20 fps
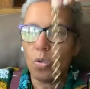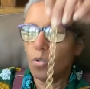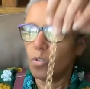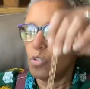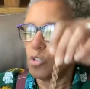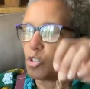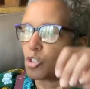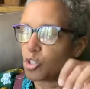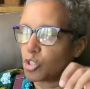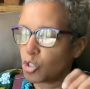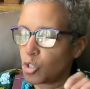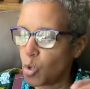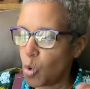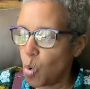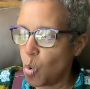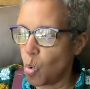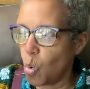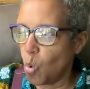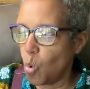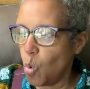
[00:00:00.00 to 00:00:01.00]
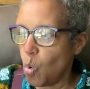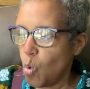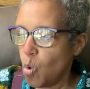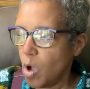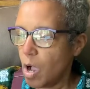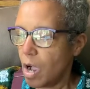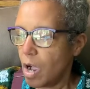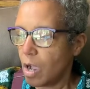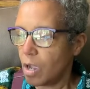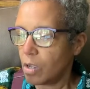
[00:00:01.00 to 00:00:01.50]
So,
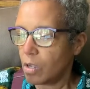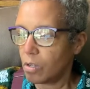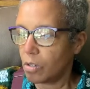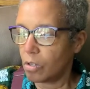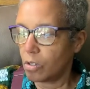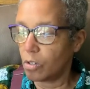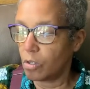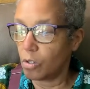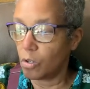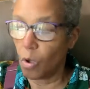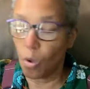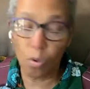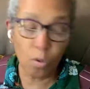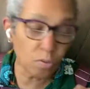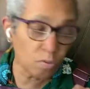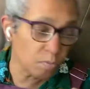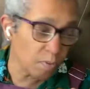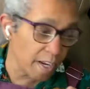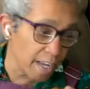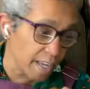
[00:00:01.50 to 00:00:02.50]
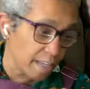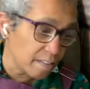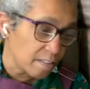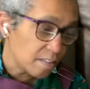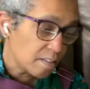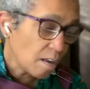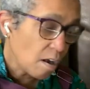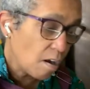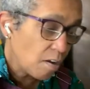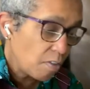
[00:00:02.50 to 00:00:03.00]
gold
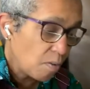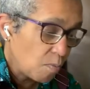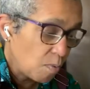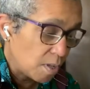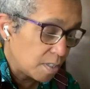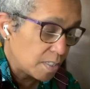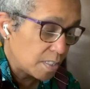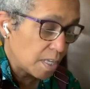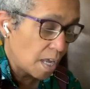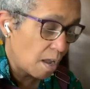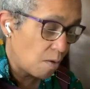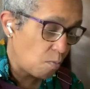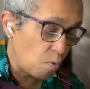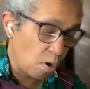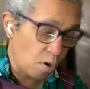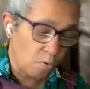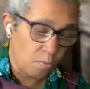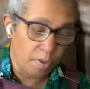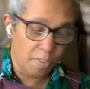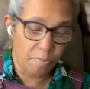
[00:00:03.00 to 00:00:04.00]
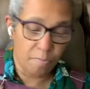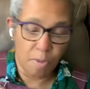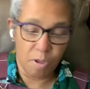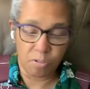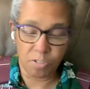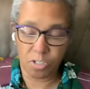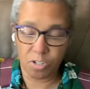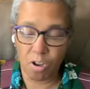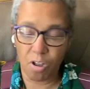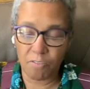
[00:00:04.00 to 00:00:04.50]
rings are the ones I work with
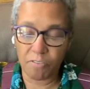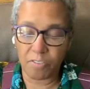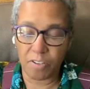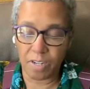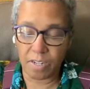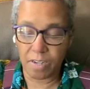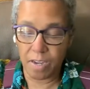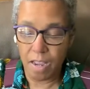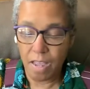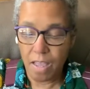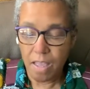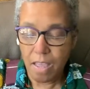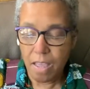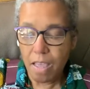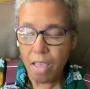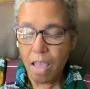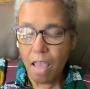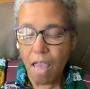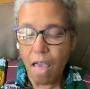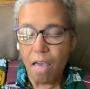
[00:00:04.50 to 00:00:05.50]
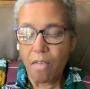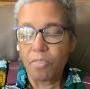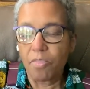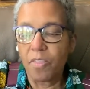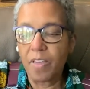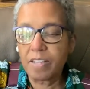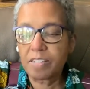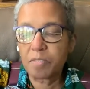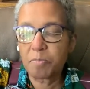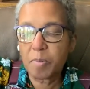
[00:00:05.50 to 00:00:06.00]
most often.
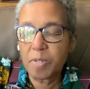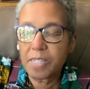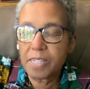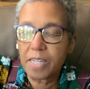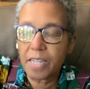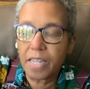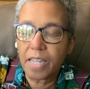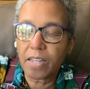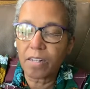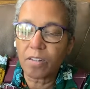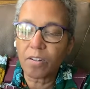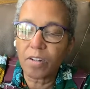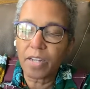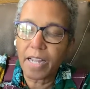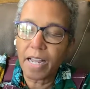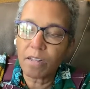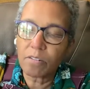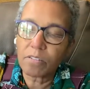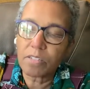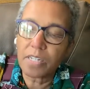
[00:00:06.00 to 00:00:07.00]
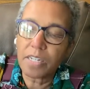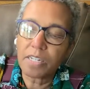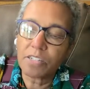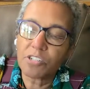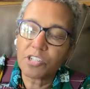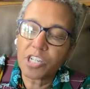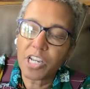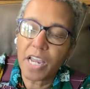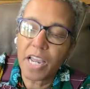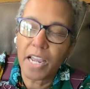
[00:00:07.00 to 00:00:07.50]
This particular counting
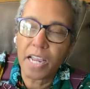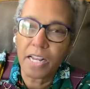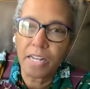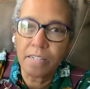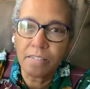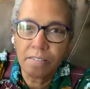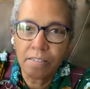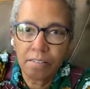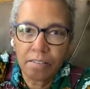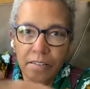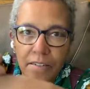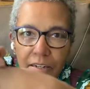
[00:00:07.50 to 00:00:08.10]
chain